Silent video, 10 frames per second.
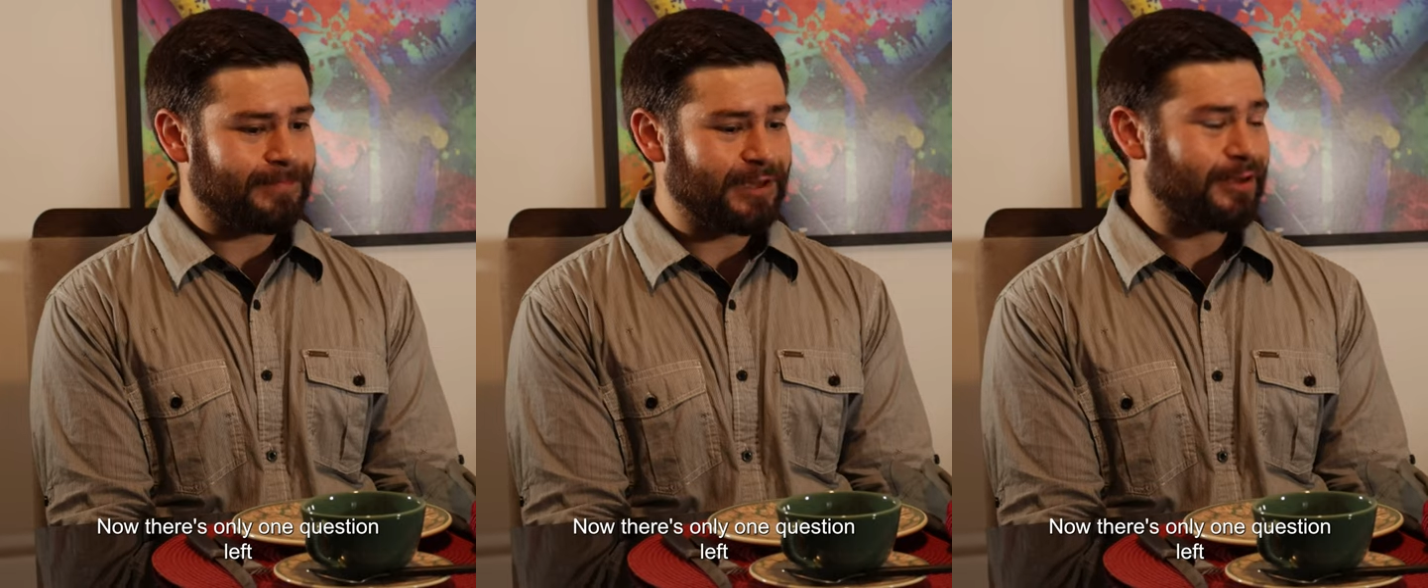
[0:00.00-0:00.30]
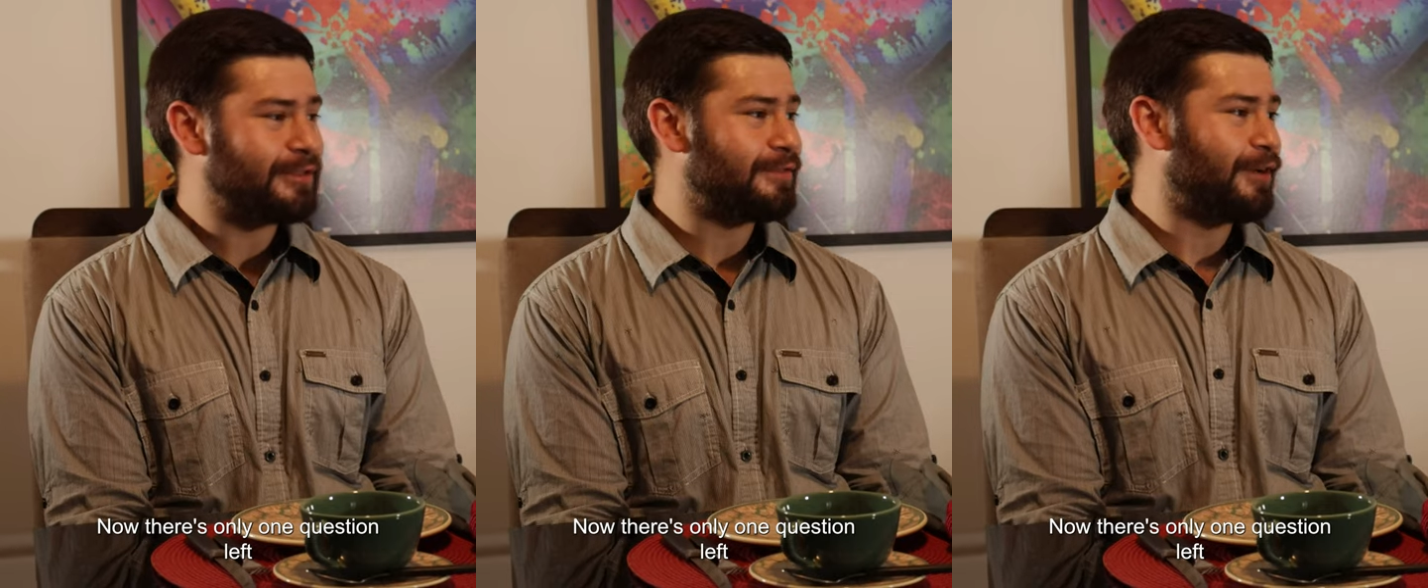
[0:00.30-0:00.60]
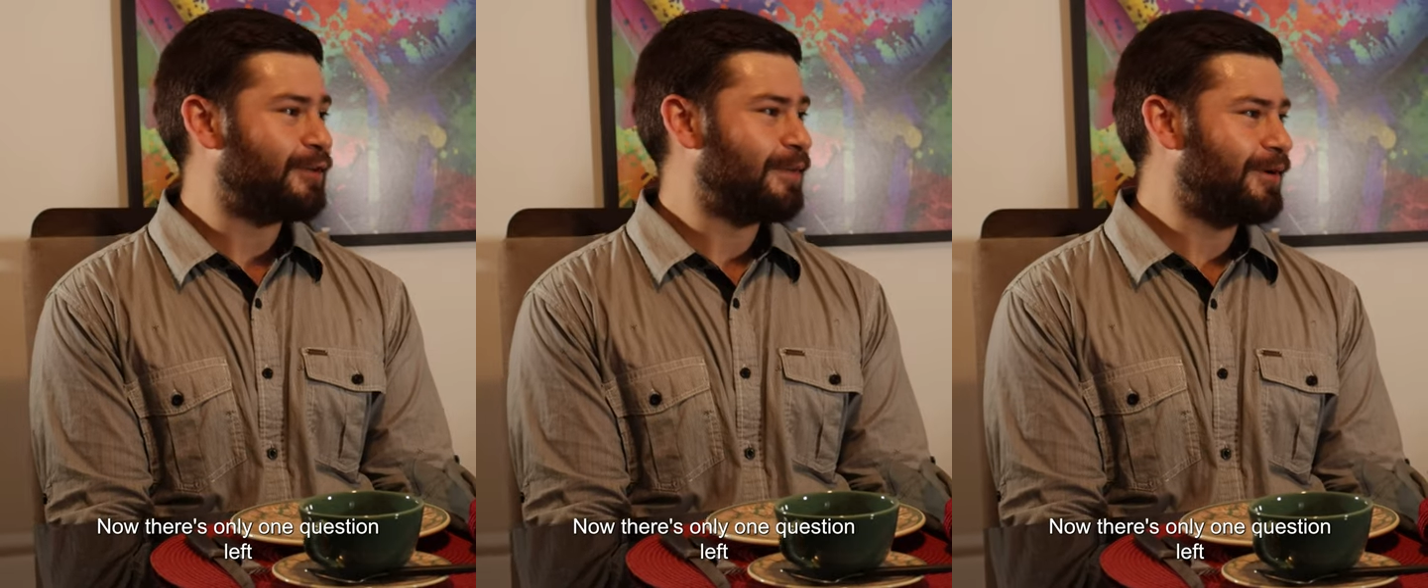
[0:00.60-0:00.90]
Now there's
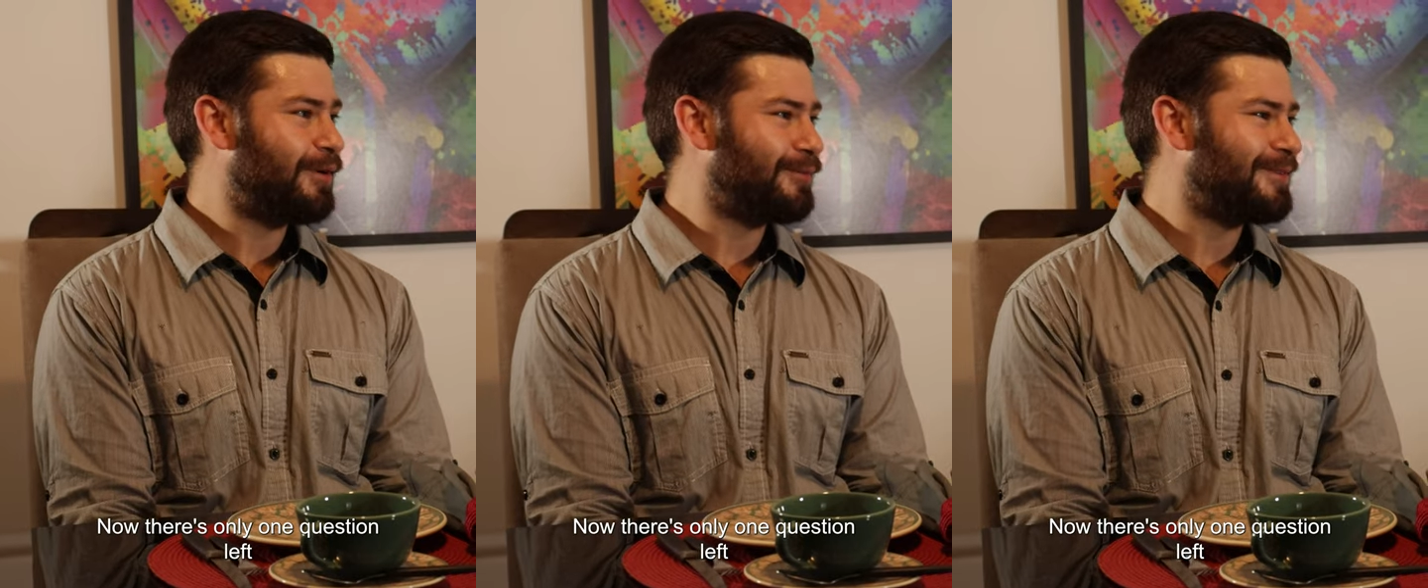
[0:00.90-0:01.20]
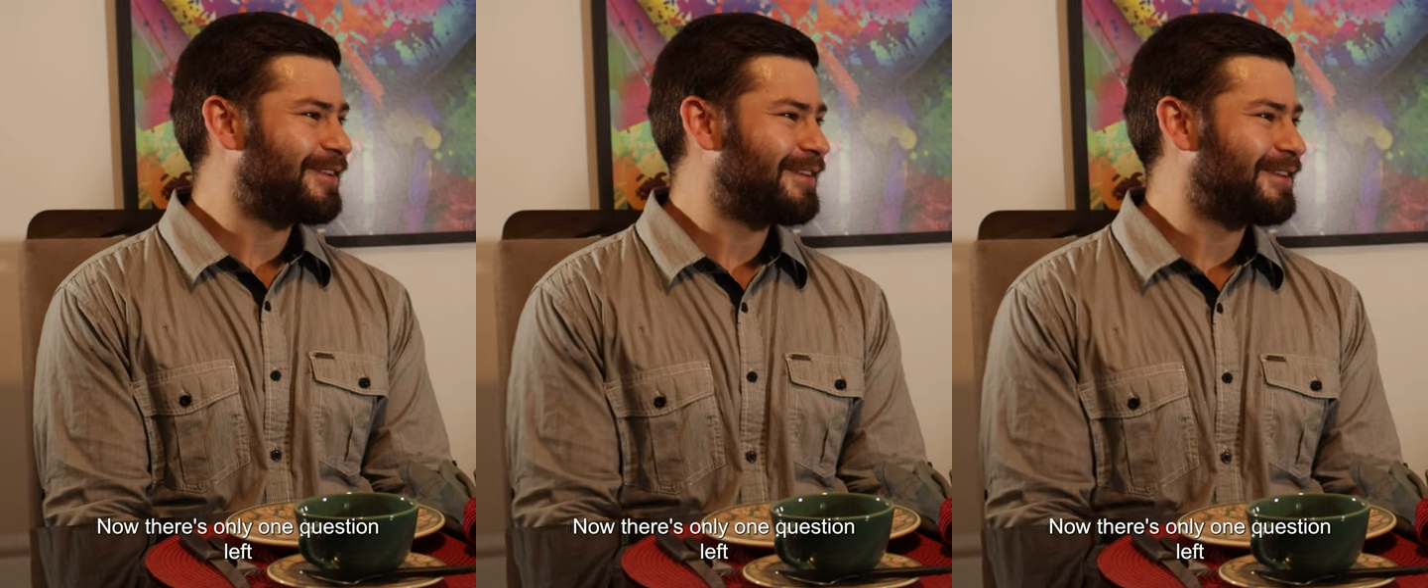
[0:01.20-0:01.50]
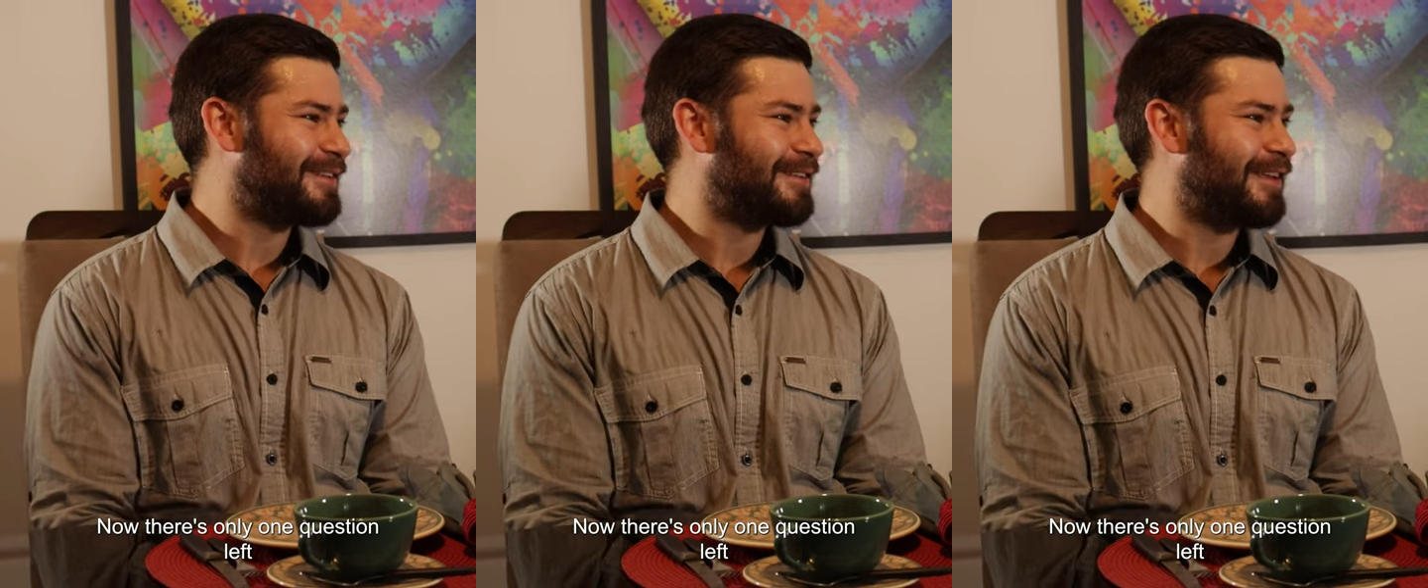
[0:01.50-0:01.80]
only one question
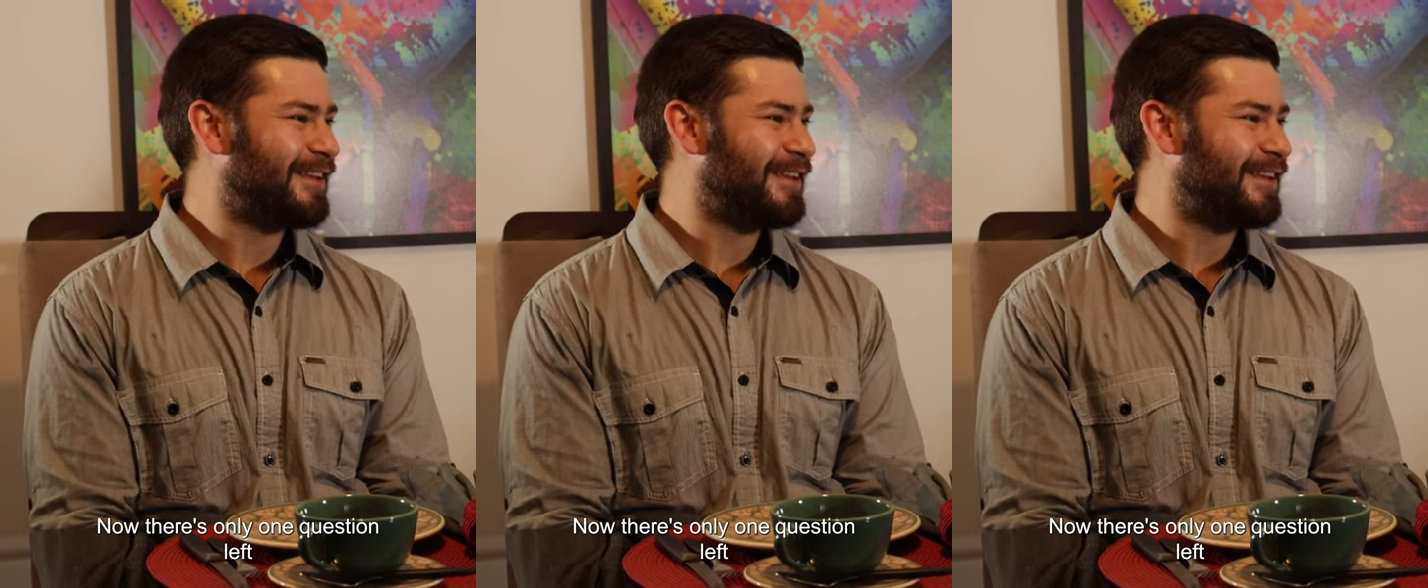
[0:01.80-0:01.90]
left.